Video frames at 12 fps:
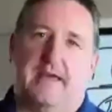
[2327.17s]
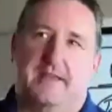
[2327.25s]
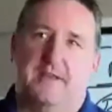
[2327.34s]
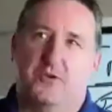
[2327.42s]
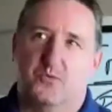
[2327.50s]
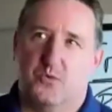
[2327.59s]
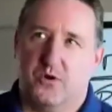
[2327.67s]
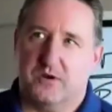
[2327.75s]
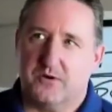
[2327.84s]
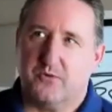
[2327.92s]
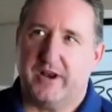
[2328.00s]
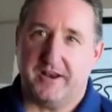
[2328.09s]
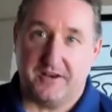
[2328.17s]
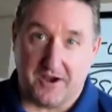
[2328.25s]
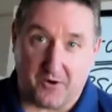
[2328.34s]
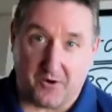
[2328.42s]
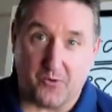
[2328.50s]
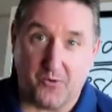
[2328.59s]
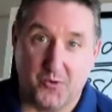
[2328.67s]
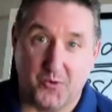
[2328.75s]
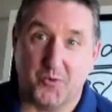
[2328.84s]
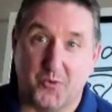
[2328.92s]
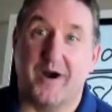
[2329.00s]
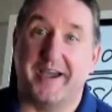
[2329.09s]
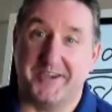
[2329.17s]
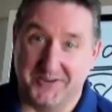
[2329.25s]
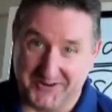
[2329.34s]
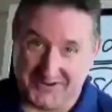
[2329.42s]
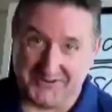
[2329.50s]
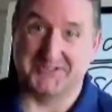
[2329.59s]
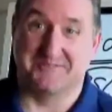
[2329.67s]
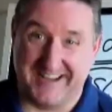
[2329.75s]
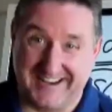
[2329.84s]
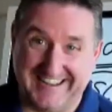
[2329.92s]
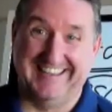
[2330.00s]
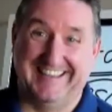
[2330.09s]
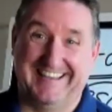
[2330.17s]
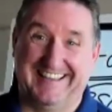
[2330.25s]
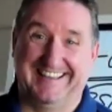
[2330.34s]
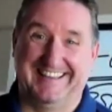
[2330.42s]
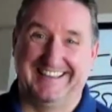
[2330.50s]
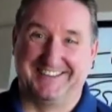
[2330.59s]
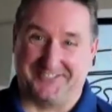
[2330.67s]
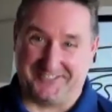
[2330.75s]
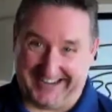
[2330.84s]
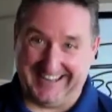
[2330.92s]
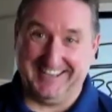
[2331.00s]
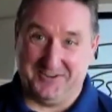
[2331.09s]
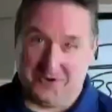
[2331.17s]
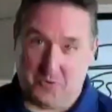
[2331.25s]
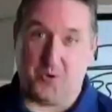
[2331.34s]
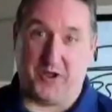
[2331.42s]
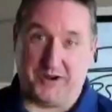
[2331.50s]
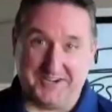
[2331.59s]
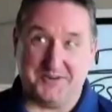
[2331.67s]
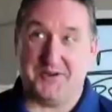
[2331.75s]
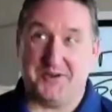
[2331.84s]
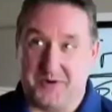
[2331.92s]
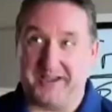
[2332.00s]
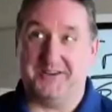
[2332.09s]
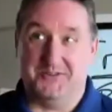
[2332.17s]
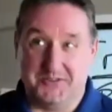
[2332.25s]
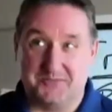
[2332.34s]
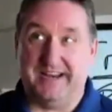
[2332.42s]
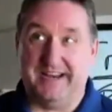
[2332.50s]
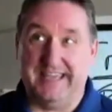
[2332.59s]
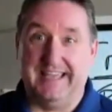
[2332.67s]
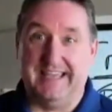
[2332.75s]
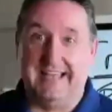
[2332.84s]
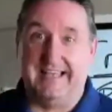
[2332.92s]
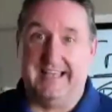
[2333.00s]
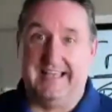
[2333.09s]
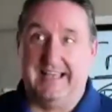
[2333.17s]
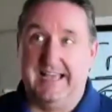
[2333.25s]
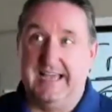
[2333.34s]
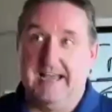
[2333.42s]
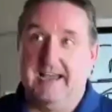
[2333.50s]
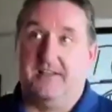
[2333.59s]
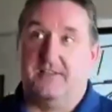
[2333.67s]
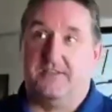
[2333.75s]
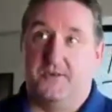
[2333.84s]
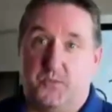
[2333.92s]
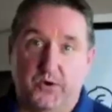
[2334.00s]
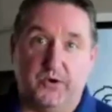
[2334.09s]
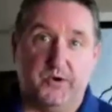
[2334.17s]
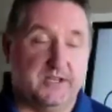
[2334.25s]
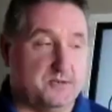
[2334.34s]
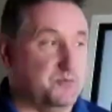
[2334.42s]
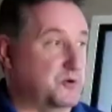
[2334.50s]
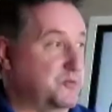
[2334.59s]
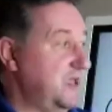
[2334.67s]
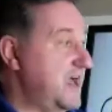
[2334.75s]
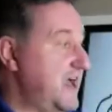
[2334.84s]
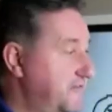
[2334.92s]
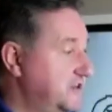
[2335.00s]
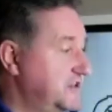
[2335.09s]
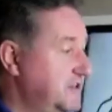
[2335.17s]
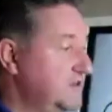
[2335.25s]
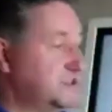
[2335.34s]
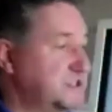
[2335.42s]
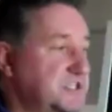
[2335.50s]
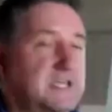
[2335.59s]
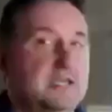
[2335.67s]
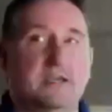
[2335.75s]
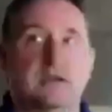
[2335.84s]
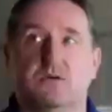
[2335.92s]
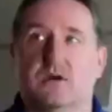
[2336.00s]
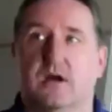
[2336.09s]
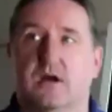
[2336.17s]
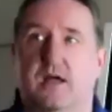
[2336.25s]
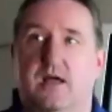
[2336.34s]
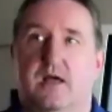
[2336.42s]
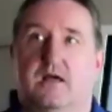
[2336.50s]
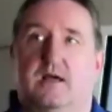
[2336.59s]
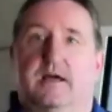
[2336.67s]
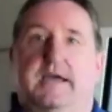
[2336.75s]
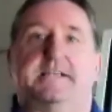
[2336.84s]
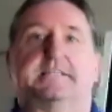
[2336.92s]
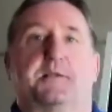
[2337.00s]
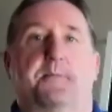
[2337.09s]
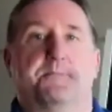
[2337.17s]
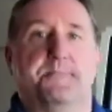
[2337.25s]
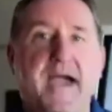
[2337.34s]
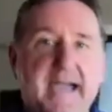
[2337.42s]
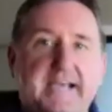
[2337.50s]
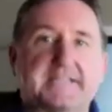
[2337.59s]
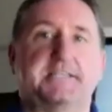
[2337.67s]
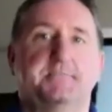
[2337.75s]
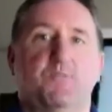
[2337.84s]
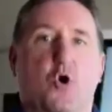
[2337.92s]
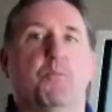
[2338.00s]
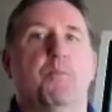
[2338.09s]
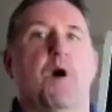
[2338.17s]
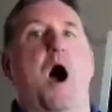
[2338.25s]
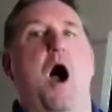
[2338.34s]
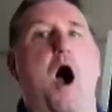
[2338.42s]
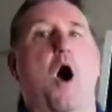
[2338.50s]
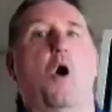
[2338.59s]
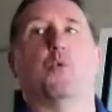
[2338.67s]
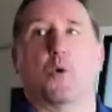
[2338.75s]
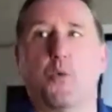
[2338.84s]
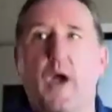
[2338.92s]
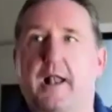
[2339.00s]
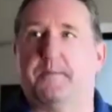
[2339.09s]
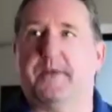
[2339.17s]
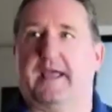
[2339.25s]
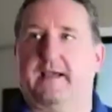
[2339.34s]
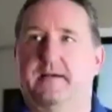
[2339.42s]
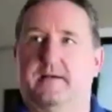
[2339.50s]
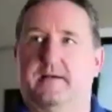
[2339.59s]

And you want to really know why you lose money? Really? You're wondering why you lose money? The word what we have to use here is maximum overwhelming.